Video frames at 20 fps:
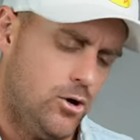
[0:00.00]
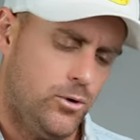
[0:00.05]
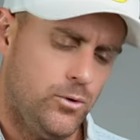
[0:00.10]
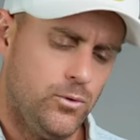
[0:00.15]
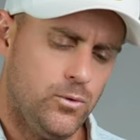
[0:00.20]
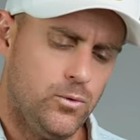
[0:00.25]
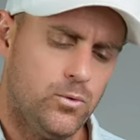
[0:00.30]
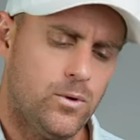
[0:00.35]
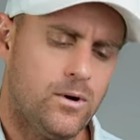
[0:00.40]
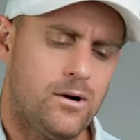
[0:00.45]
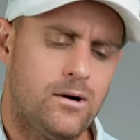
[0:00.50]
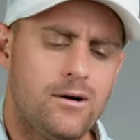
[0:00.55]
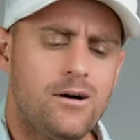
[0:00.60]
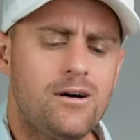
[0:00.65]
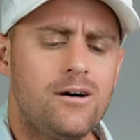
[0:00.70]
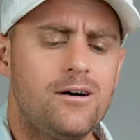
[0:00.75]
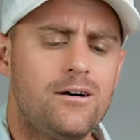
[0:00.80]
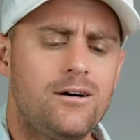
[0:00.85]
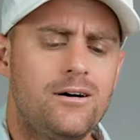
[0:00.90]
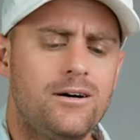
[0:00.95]
who
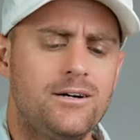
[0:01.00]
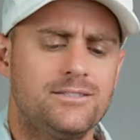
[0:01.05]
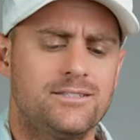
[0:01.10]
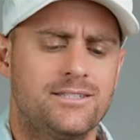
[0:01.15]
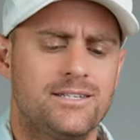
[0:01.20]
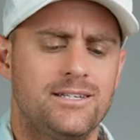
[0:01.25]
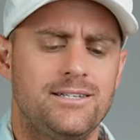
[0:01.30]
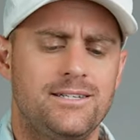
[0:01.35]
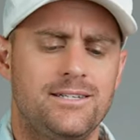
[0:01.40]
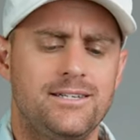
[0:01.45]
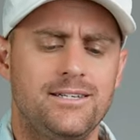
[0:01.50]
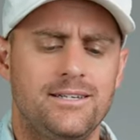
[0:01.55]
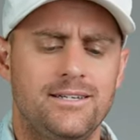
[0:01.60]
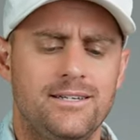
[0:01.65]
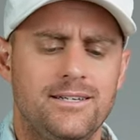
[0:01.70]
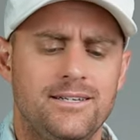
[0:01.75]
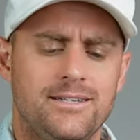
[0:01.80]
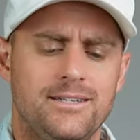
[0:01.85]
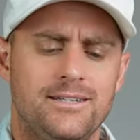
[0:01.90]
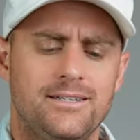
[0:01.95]
was and
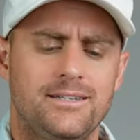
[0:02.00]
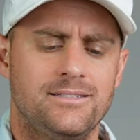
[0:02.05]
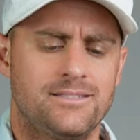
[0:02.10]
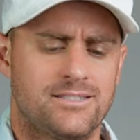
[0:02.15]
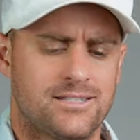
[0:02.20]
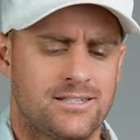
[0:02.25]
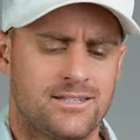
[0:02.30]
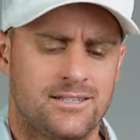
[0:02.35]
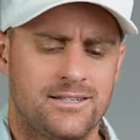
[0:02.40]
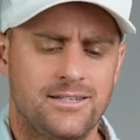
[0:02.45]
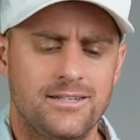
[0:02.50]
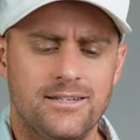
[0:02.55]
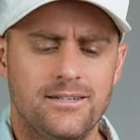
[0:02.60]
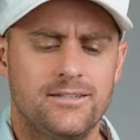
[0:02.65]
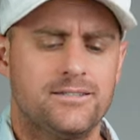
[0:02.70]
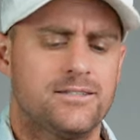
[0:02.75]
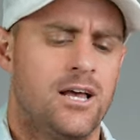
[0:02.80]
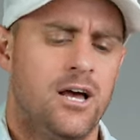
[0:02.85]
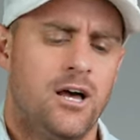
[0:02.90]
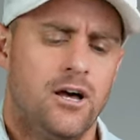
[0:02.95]
is and
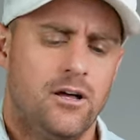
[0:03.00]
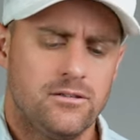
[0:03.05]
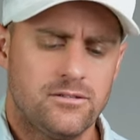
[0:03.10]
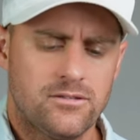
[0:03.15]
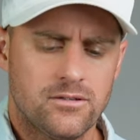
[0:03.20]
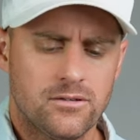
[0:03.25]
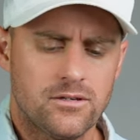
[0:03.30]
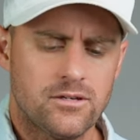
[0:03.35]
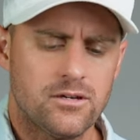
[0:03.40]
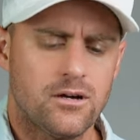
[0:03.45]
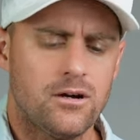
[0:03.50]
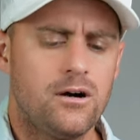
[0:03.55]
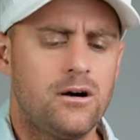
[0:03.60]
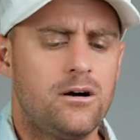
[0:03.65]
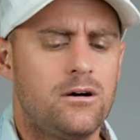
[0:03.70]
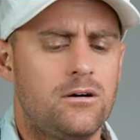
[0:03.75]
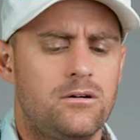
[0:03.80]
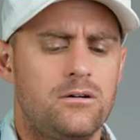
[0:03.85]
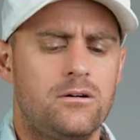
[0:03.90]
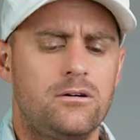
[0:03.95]
is to
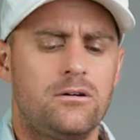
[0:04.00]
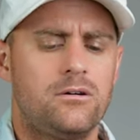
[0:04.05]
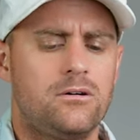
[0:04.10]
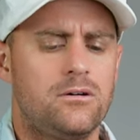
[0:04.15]
come.